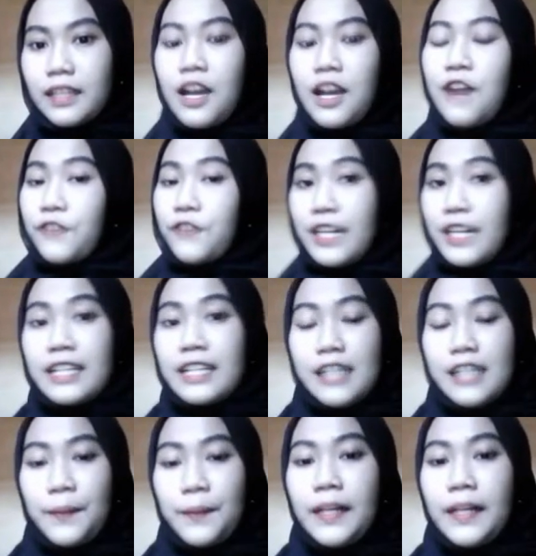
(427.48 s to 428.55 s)
For the
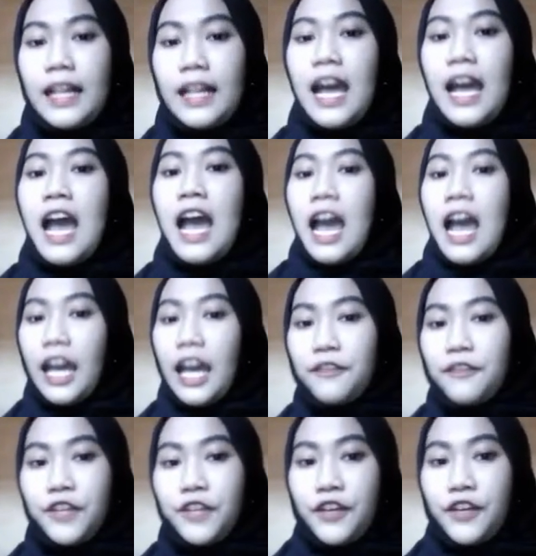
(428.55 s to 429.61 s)
example, if the
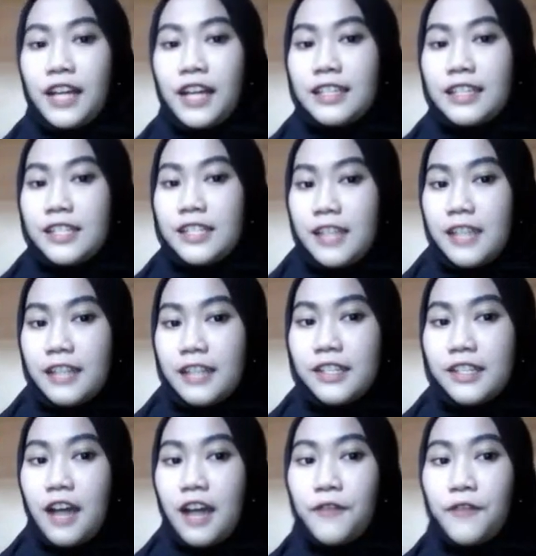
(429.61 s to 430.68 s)
United States
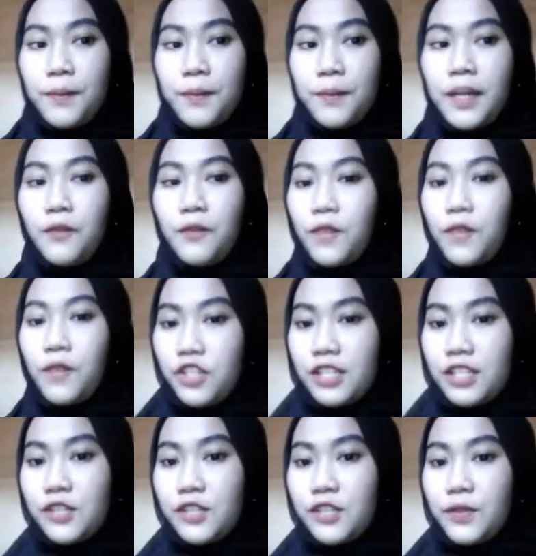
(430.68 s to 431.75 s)
government wishes
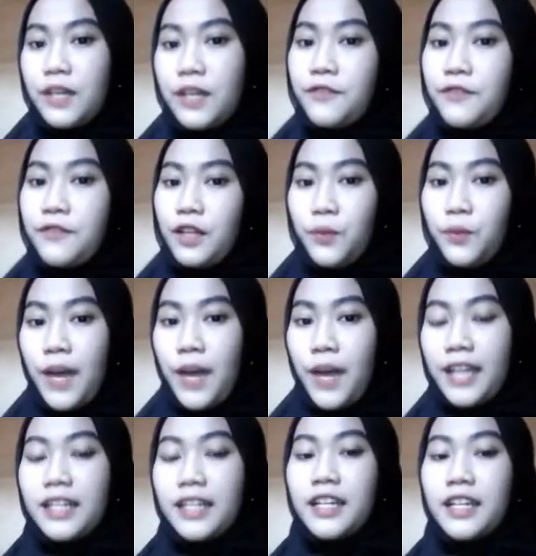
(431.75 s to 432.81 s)
to evaluate
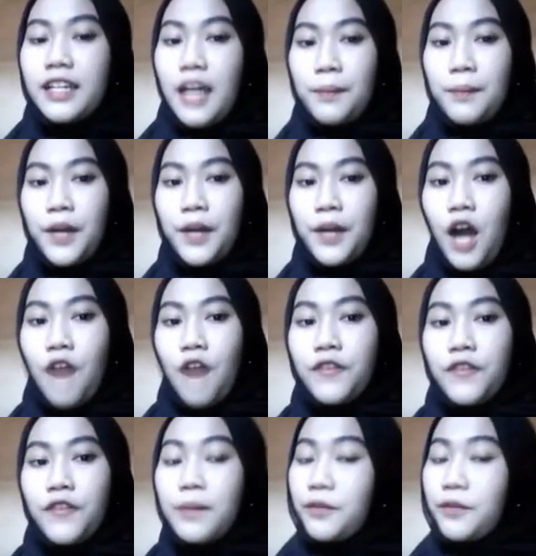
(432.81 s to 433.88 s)
the number of
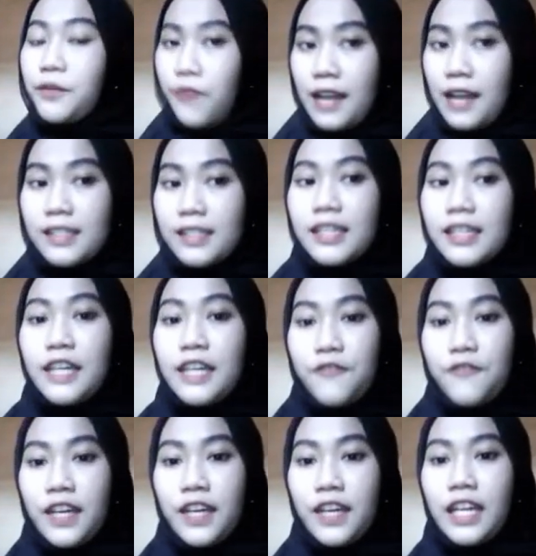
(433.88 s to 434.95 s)
immigrants
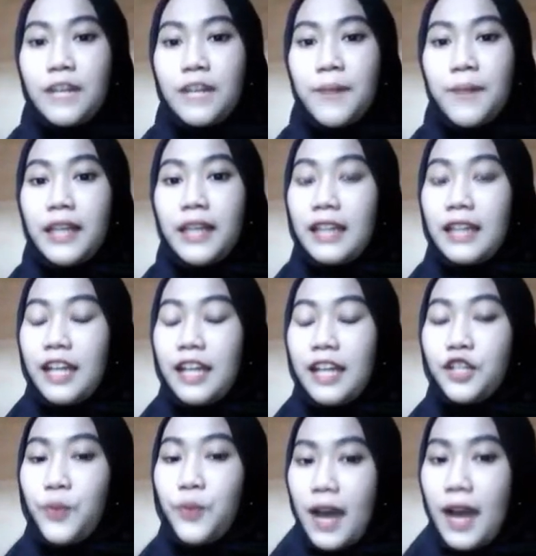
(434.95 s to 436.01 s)
living in the mainland
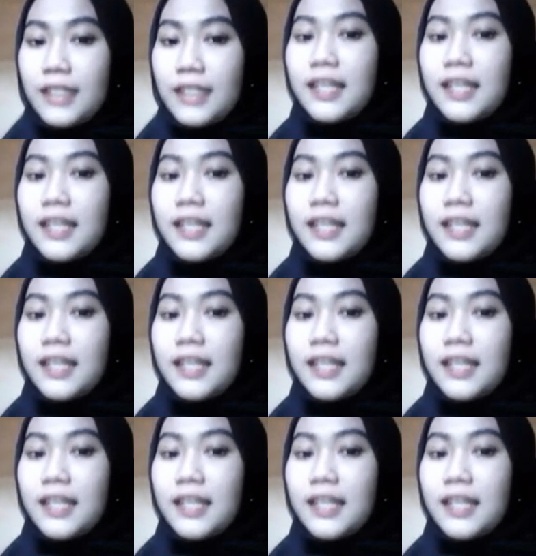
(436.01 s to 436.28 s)
US,